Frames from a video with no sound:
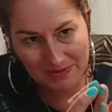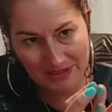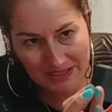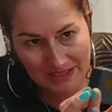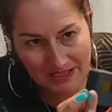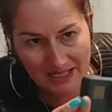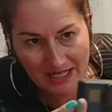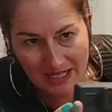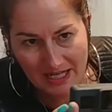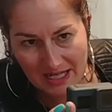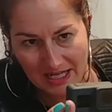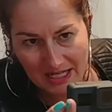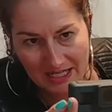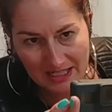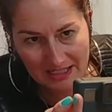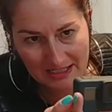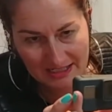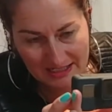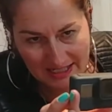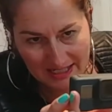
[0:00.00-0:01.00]
just go
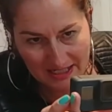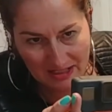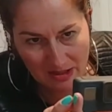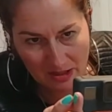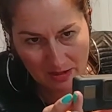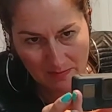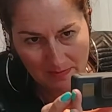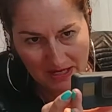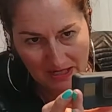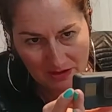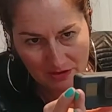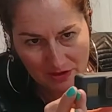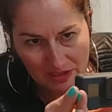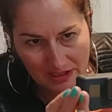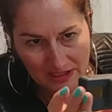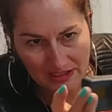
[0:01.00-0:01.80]
through some